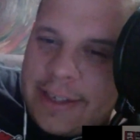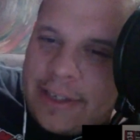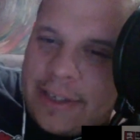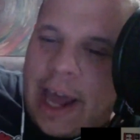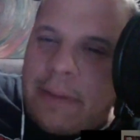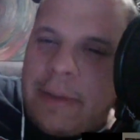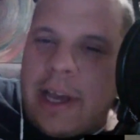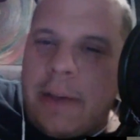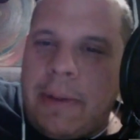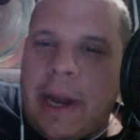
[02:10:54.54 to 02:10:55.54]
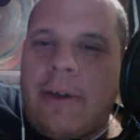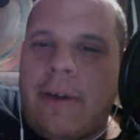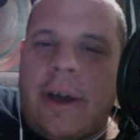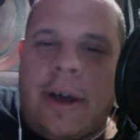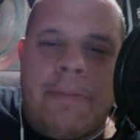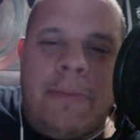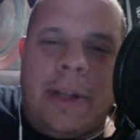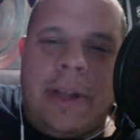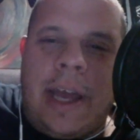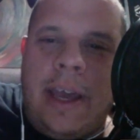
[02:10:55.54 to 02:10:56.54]
So that'll be coming out on
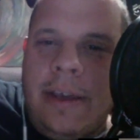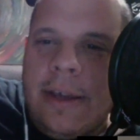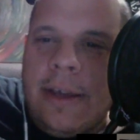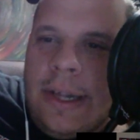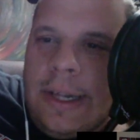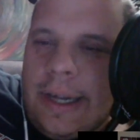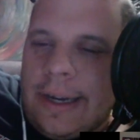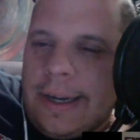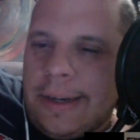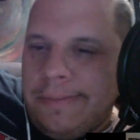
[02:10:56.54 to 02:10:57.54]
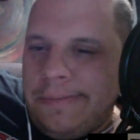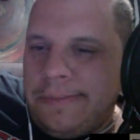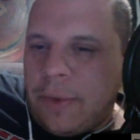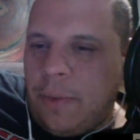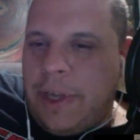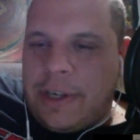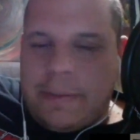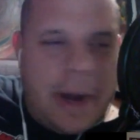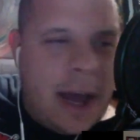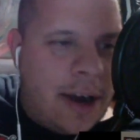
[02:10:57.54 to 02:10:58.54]
Monday. We
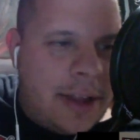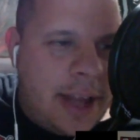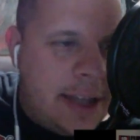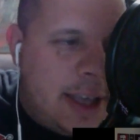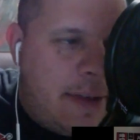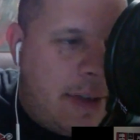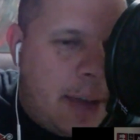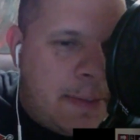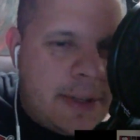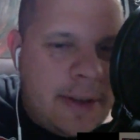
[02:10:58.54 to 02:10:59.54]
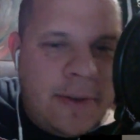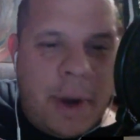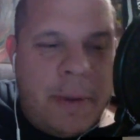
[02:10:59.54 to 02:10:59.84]
just put out our Thanksgiving episode where we